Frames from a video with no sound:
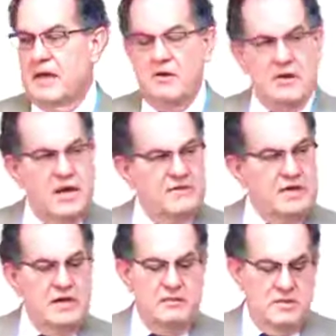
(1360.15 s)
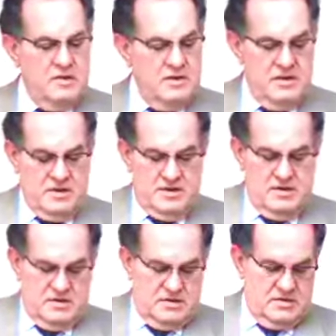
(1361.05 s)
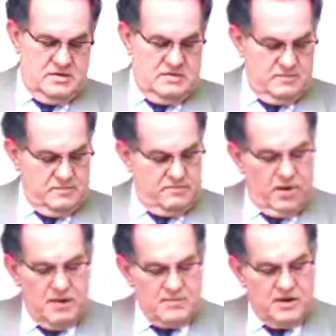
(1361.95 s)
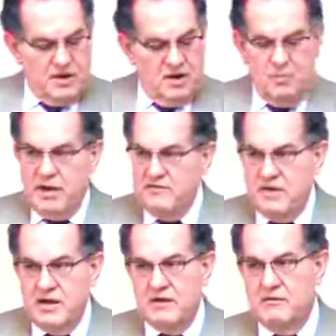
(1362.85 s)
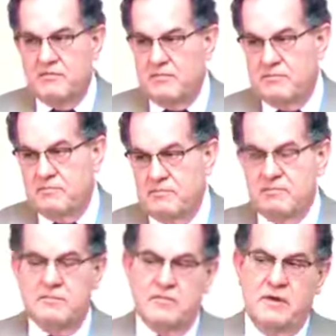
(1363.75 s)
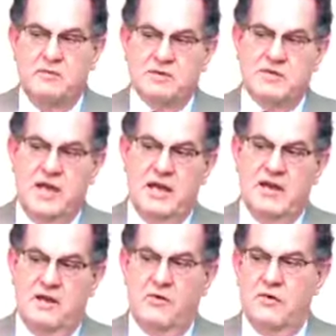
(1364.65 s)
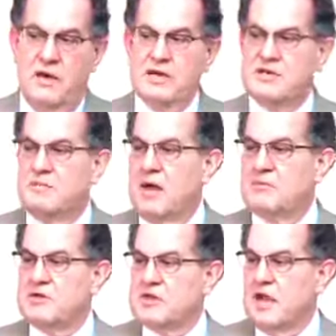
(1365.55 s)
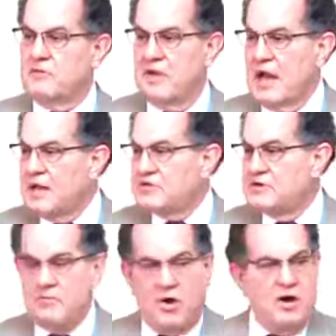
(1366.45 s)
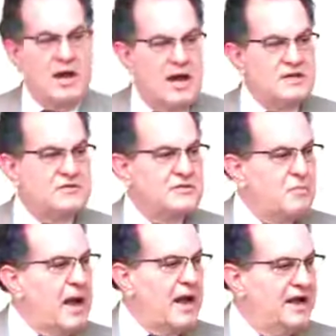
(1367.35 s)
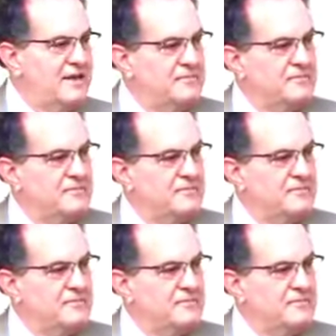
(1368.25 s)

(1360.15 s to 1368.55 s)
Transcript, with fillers: I don't have any problems at all believing that he was dead and the Lord raised him up, just like with Lazarus, brought Lazarus back.